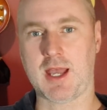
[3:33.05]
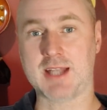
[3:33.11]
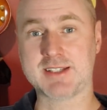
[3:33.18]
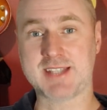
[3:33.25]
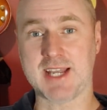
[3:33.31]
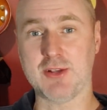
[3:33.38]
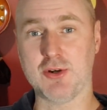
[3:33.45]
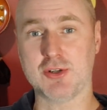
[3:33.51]
And
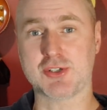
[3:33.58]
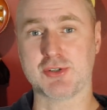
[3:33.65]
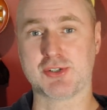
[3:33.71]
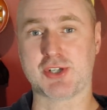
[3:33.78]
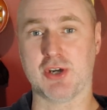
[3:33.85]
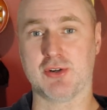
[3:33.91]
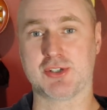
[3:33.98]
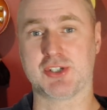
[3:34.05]
Del also
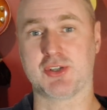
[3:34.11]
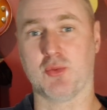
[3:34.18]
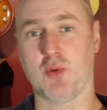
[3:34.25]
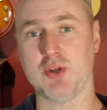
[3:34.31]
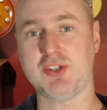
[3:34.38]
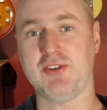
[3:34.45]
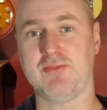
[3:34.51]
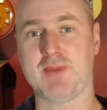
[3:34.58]
shows us that
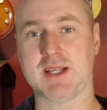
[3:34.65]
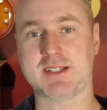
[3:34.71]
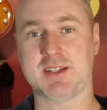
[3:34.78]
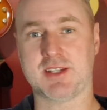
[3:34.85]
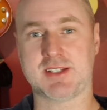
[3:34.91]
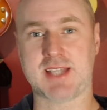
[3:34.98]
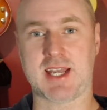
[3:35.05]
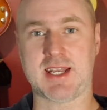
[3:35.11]
once you've mastered
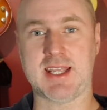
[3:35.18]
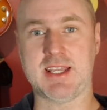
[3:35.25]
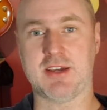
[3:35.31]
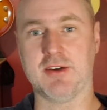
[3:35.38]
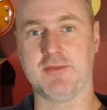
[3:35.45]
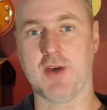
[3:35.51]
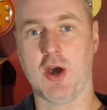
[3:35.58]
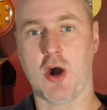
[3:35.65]
the technique
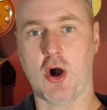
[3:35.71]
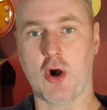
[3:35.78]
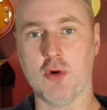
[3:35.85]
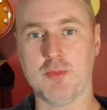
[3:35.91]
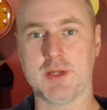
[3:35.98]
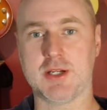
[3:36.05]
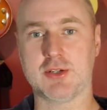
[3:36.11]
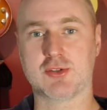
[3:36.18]
of
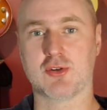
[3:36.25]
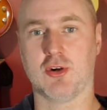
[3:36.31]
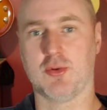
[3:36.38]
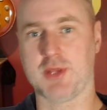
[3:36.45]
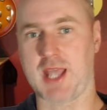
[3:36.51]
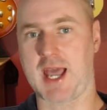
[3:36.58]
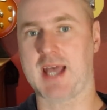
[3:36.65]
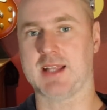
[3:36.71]
opening a drawer
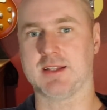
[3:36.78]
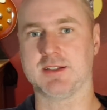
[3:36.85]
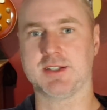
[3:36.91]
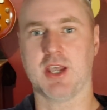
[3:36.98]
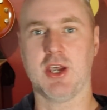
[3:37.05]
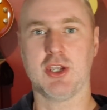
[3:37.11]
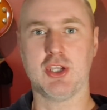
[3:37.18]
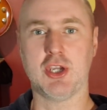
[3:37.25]
with your hands,
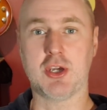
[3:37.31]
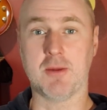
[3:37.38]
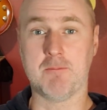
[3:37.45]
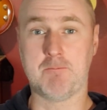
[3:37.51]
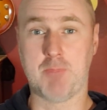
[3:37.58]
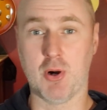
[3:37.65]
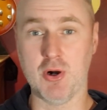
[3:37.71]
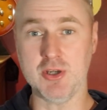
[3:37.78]
you
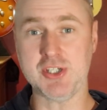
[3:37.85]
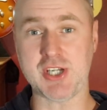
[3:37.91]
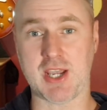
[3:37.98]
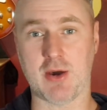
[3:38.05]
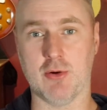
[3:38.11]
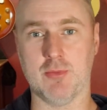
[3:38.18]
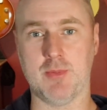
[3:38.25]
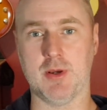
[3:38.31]
can push it
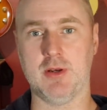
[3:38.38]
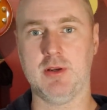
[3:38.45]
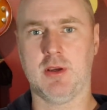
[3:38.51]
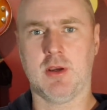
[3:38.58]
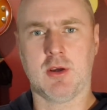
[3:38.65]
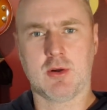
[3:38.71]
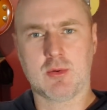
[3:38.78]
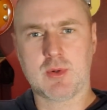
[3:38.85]
open
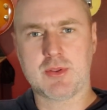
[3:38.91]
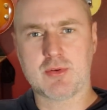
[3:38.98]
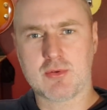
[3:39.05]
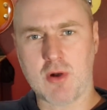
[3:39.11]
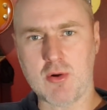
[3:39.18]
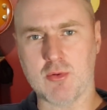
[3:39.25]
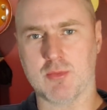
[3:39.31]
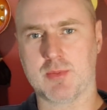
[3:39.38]
with a
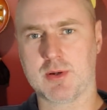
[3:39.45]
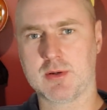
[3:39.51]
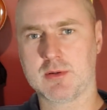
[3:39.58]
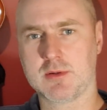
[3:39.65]
rope.